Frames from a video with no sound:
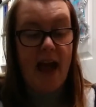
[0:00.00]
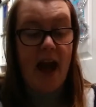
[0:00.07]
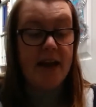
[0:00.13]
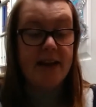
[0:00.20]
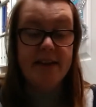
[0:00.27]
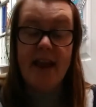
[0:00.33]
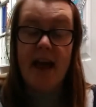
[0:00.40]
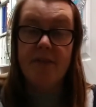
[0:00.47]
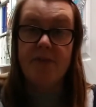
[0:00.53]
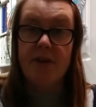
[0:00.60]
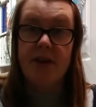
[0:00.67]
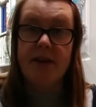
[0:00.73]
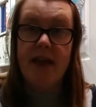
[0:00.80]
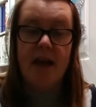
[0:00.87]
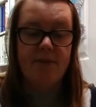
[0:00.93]
I
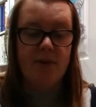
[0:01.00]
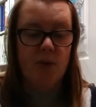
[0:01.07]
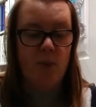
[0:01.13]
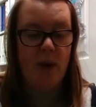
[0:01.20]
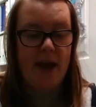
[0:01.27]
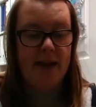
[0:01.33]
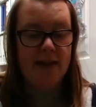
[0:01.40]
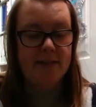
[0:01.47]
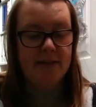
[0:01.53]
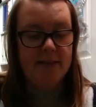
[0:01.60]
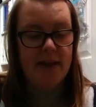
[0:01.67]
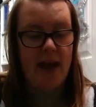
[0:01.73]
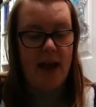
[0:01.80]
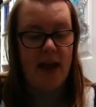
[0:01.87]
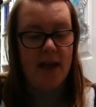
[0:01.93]
never, never wake
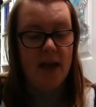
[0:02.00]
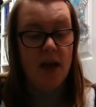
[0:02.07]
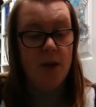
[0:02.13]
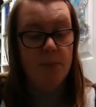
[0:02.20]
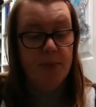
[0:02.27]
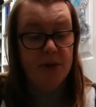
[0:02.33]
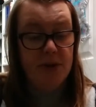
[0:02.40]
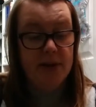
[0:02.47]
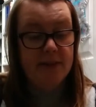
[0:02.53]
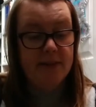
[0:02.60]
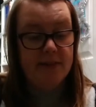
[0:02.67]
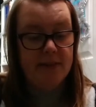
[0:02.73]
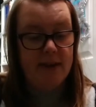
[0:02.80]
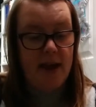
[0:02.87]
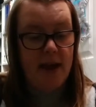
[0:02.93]
today, but
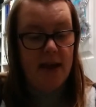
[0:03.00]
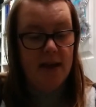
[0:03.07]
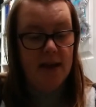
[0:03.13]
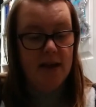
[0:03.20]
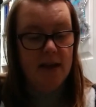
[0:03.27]
yesterday.